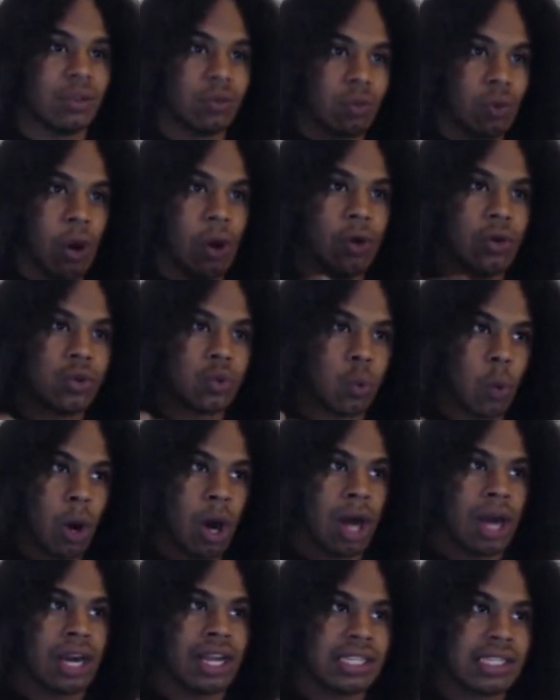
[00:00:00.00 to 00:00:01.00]
Rose
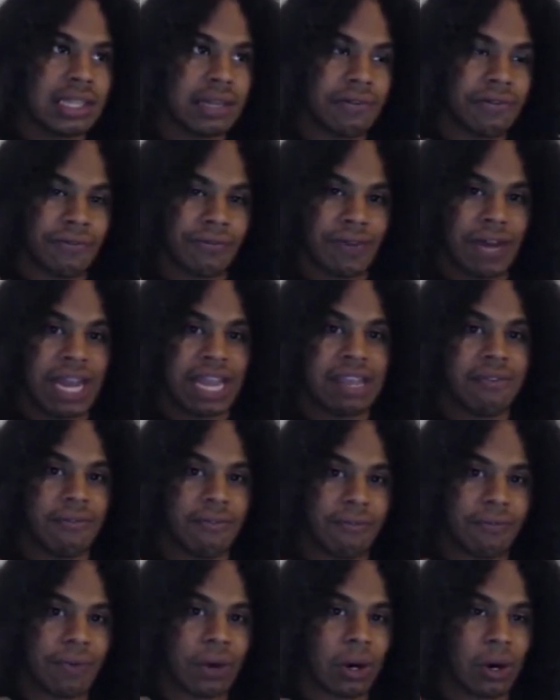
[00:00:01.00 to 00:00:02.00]
wanted to fight
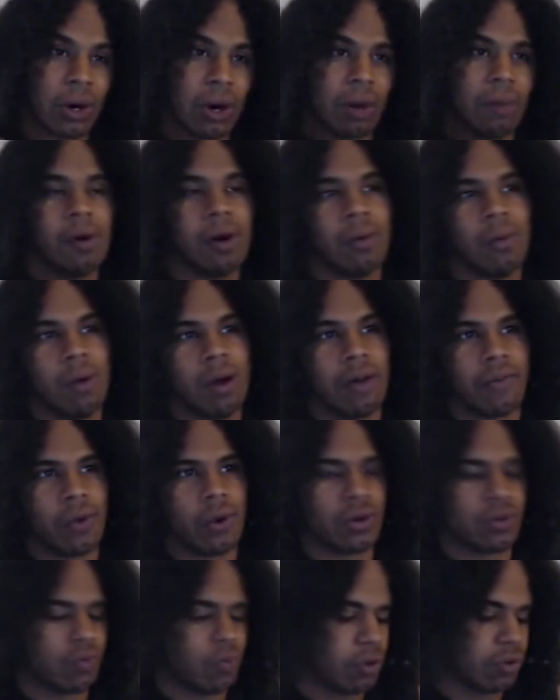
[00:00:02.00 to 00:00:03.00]
for... Well, of
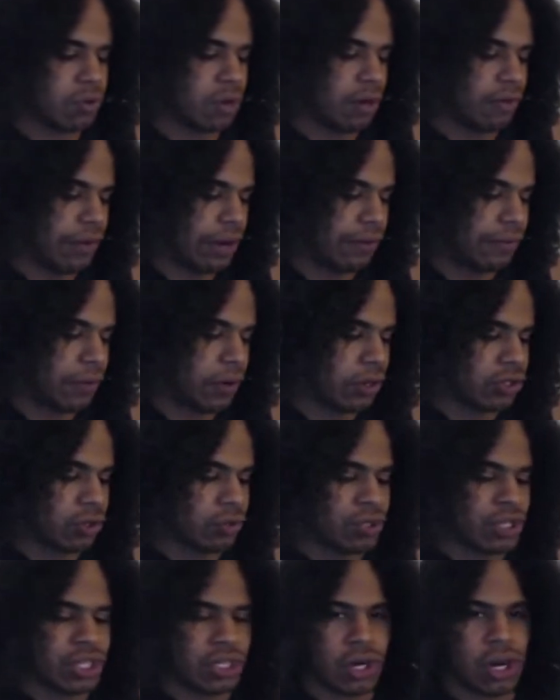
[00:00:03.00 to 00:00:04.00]
course, Rose wanted to fight first, so
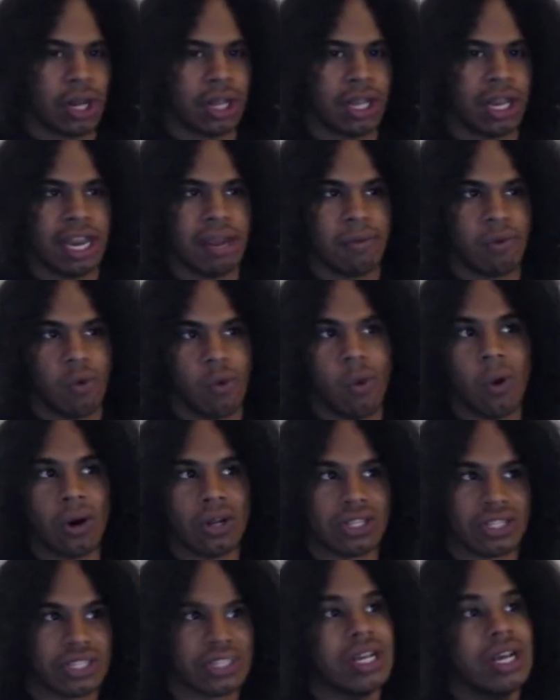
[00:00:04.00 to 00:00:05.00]
she took on the name
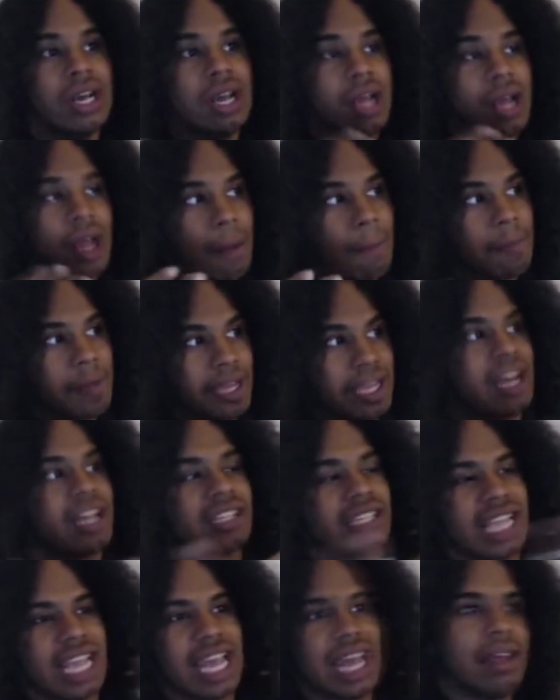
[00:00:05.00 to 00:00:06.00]
Quartz because,
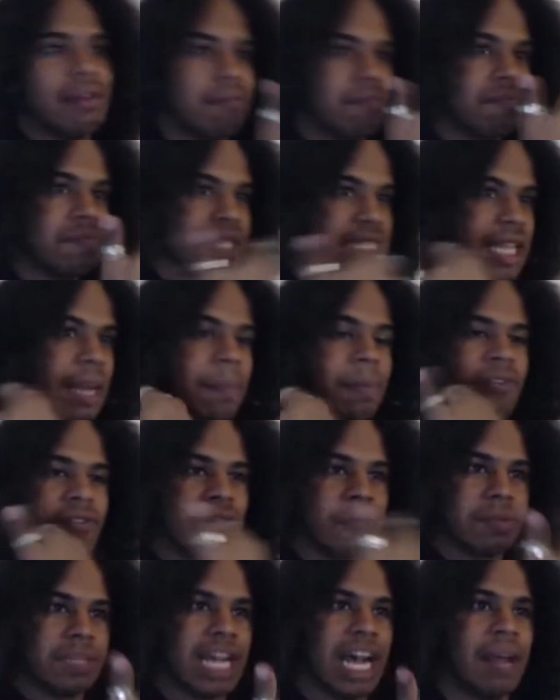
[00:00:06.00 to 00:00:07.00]
again, separate
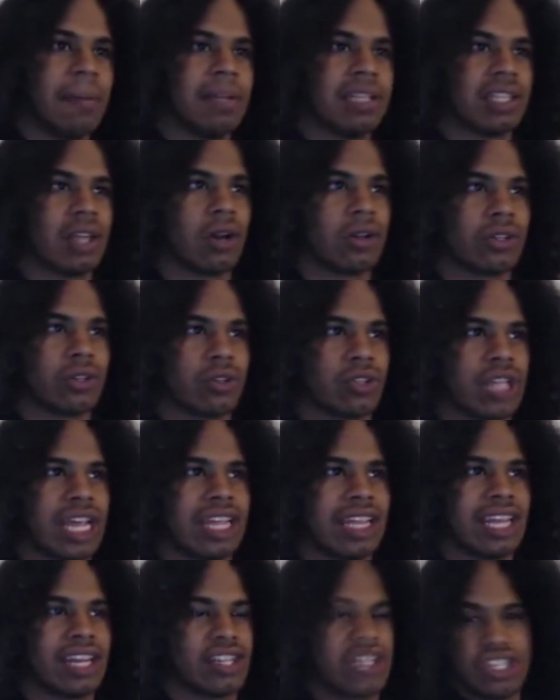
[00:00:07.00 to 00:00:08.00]
from Diamonds, and also saying
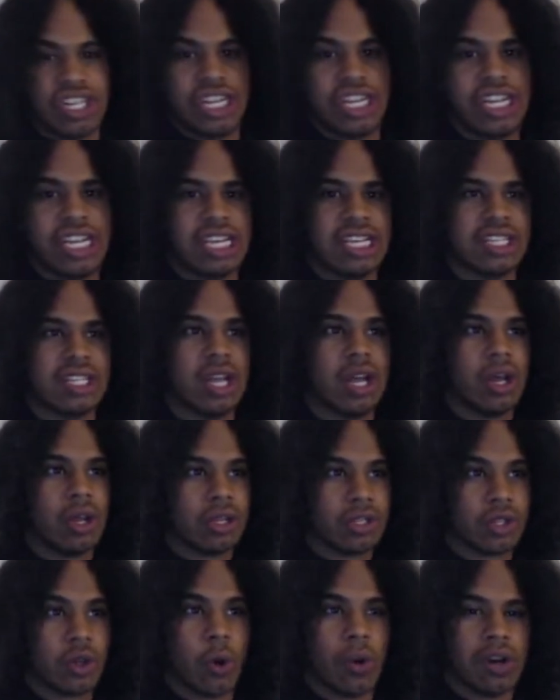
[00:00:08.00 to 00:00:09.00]
that she
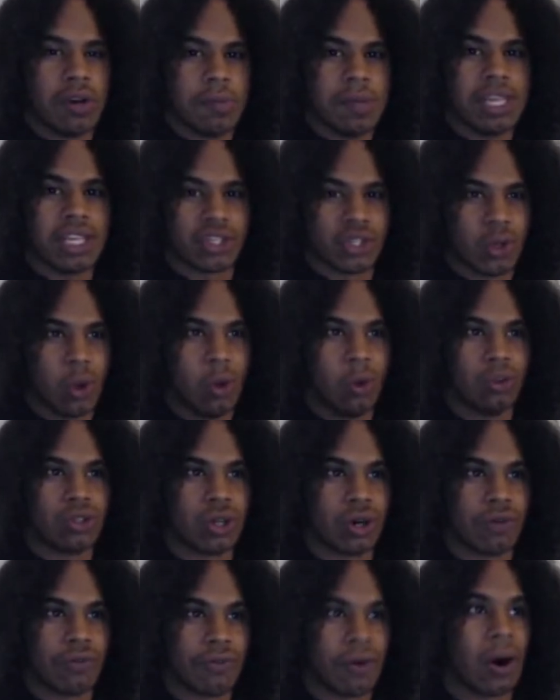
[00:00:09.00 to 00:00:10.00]
is going to be a
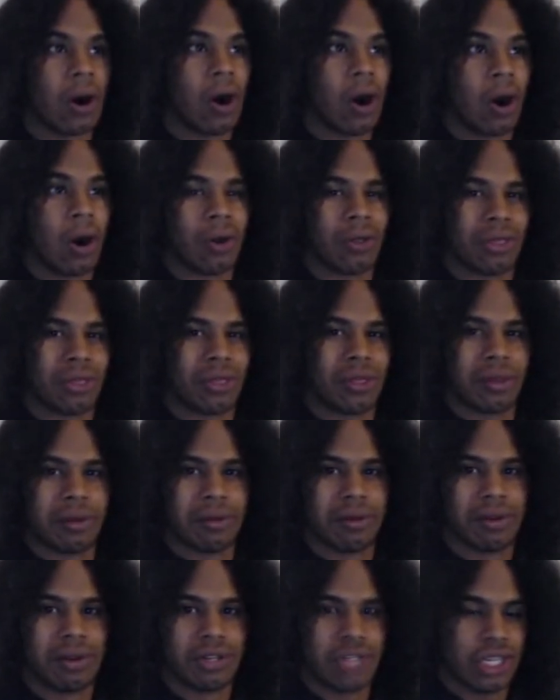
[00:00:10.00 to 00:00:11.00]
soldier for Earth.
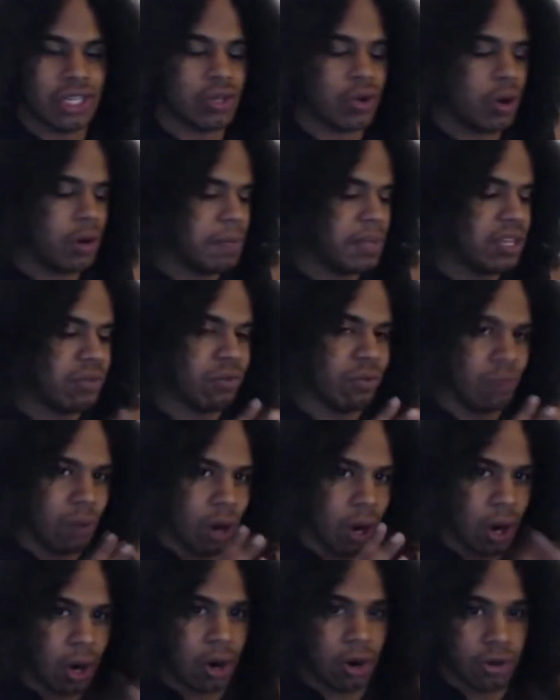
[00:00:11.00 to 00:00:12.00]
She's going to be
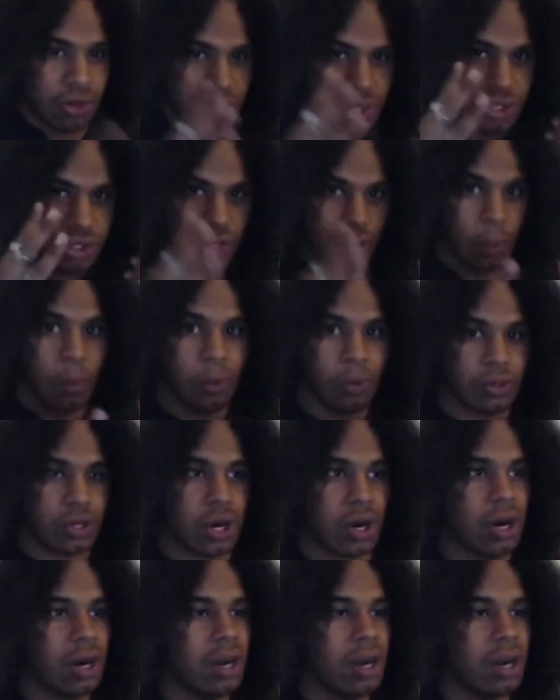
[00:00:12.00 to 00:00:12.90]
Earth's soldier.